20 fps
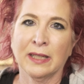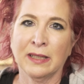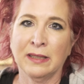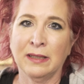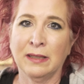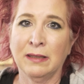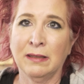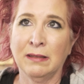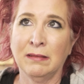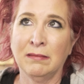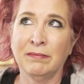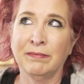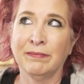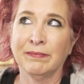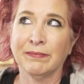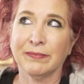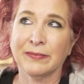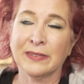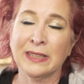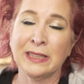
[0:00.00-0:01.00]

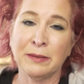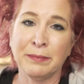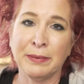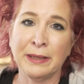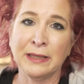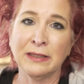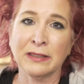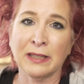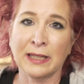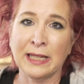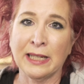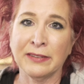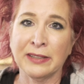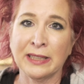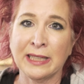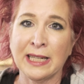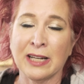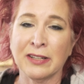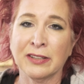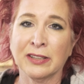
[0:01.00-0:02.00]
it depends on how
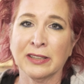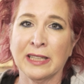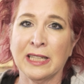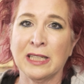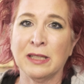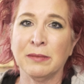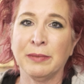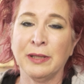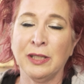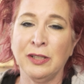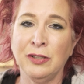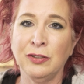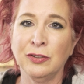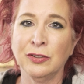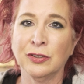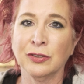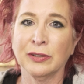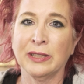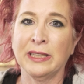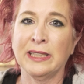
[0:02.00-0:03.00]
they calculate it, but
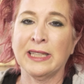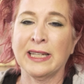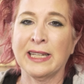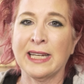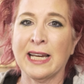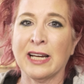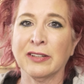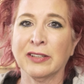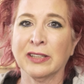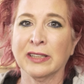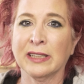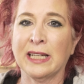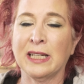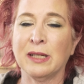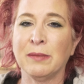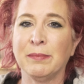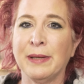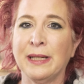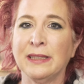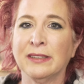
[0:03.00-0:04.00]
usually they
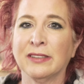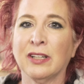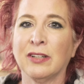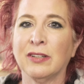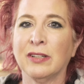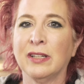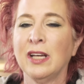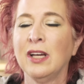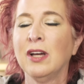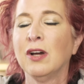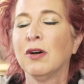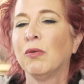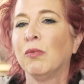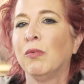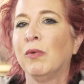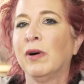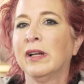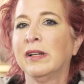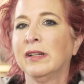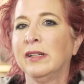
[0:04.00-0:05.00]
calculate it based on
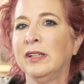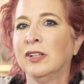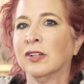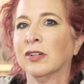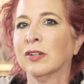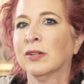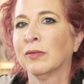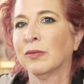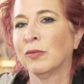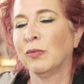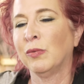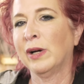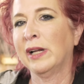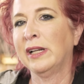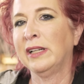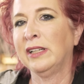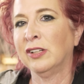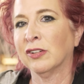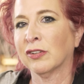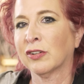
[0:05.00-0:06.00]
what
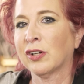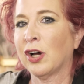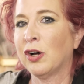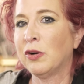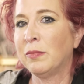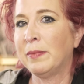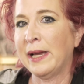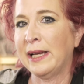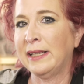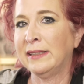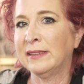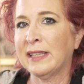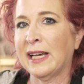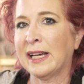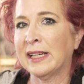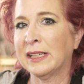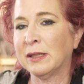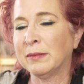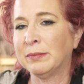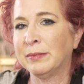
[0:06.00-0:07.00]
your co-pays
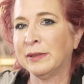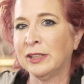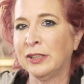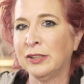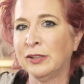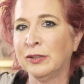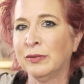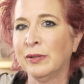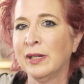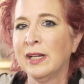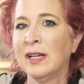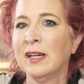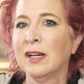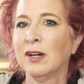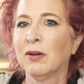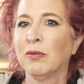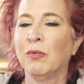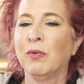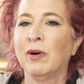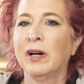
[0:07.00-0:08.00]
add up to,
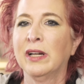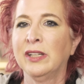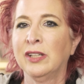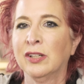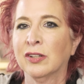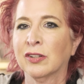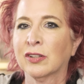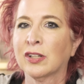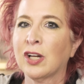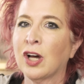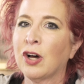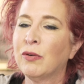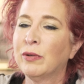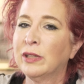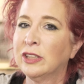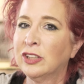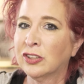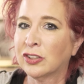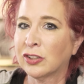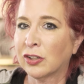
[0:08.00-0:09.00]
what your
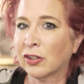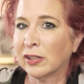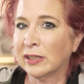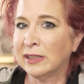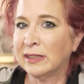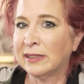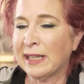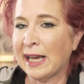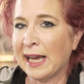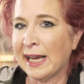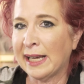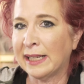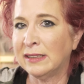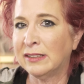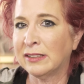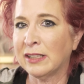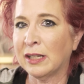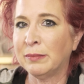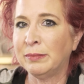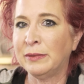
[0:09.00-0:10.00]
co-insurance
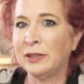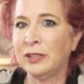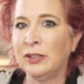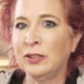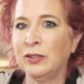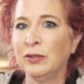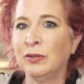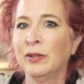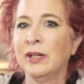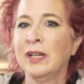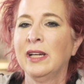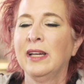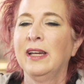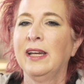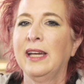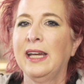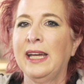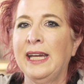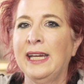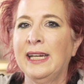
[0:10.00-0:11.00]
adds up to,
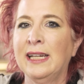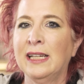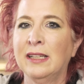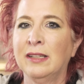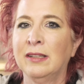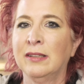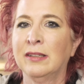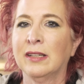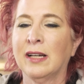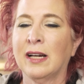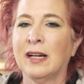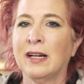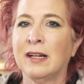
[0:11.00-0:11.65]
and